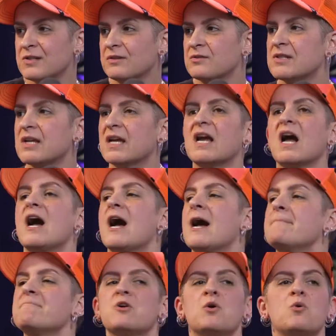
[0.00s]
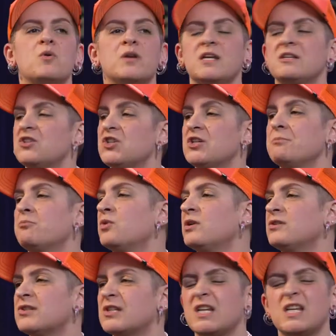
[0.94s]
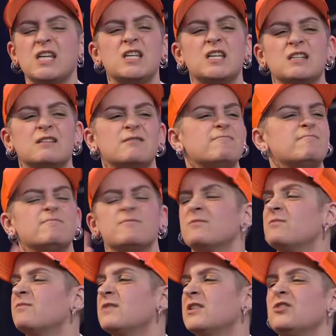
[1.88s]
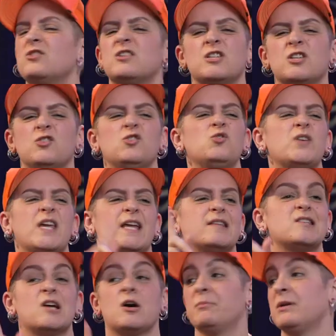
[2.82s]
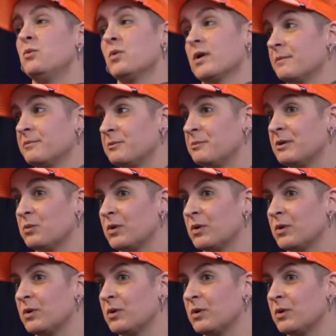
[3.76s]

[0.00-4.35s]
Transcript: I was like, I'm going in Chip Wilson. He can't tell me what I'm going to be